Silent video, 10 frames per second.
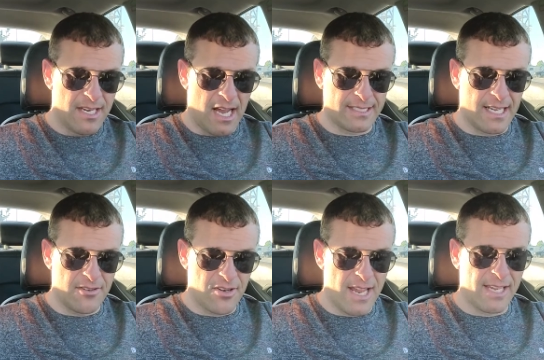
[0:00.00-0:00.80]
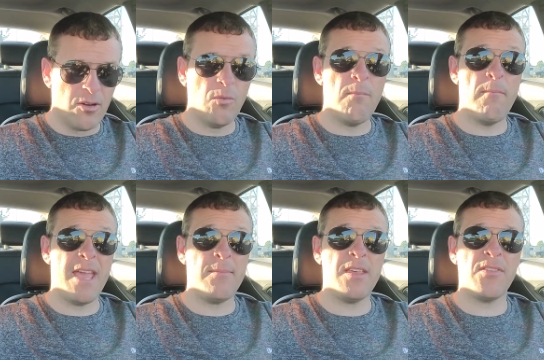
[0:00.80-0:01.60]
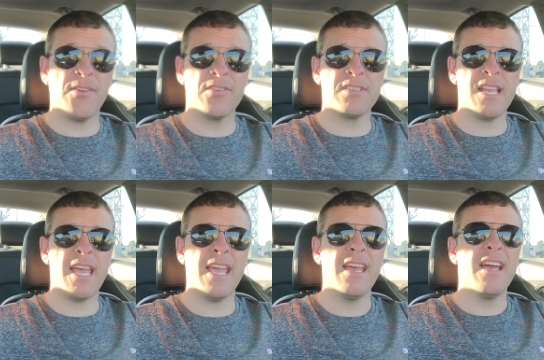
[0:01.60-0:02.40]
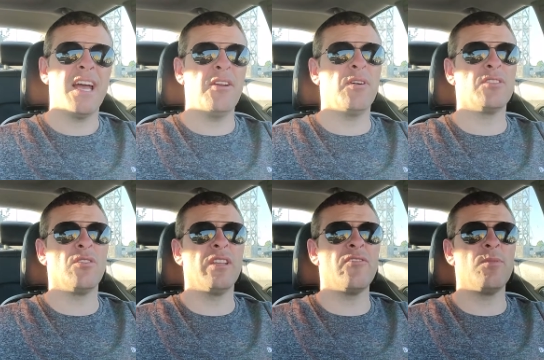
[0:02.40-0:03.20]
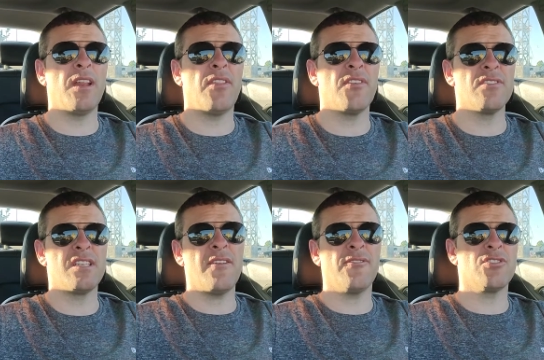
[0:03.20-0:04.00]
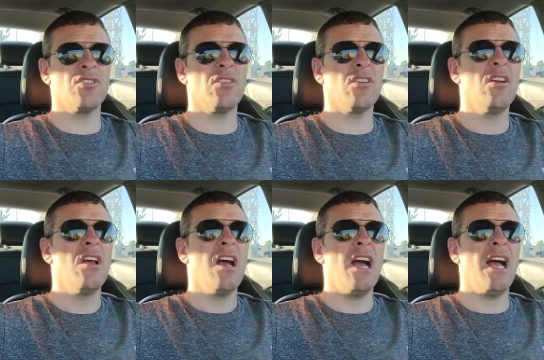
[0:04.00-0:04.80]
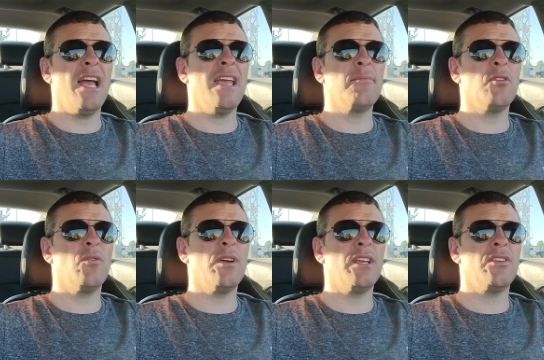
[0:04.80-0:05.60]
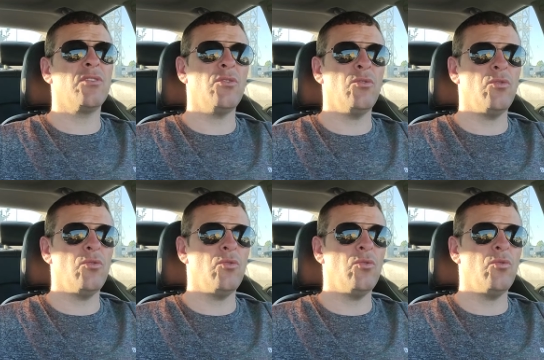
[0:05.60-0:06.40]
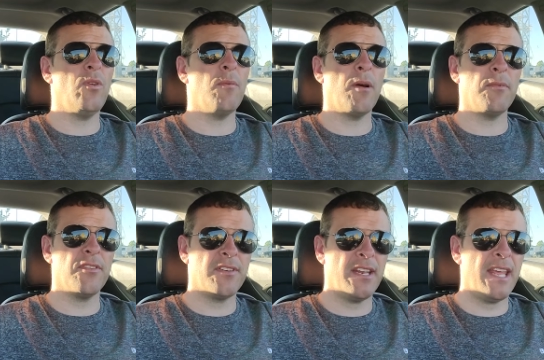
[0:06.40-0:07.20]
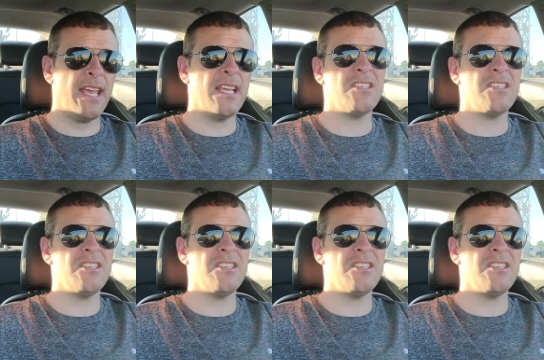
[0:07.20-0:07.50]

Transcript: Knockdown Dragout, maybe Thursday. I know I told everybody Thursday for sure. I am going to, we went with her today.